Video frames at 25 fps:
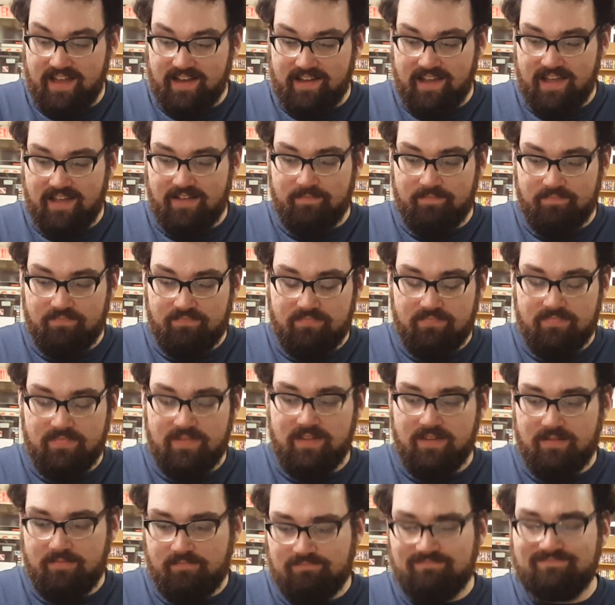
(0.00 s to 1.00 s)
potential because with
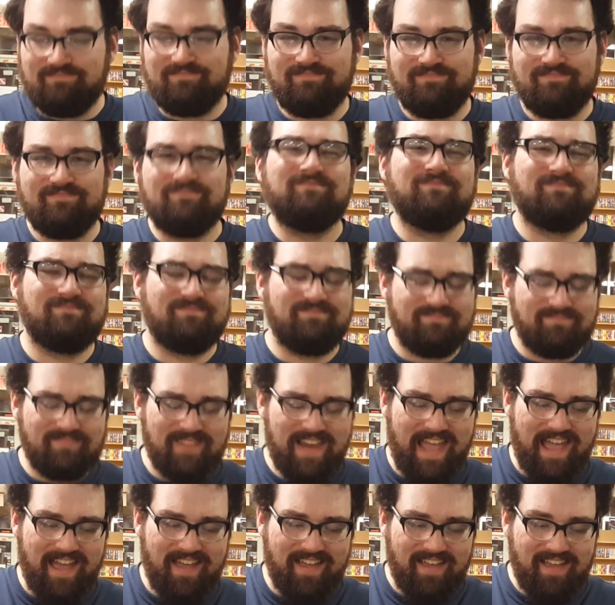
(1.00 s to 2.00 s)
toss,
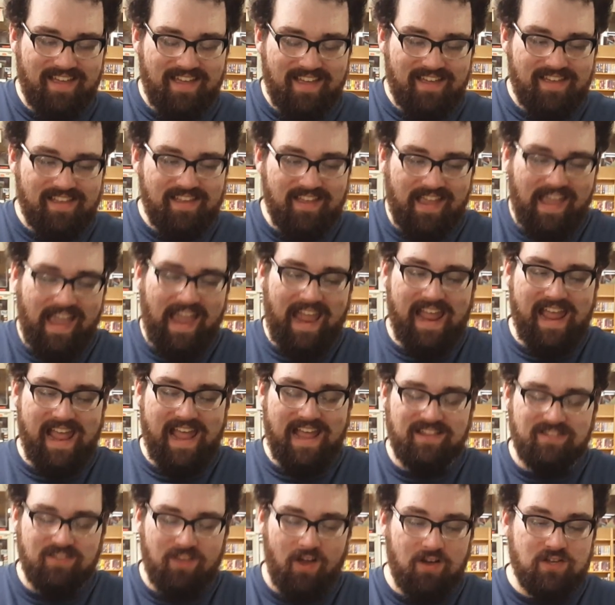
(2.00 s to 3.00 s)
opens up a lot of stuff.
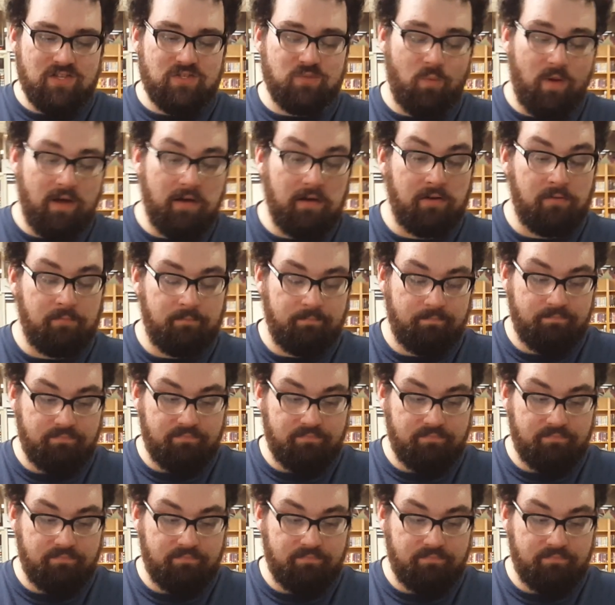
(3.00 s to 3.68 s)
It does well.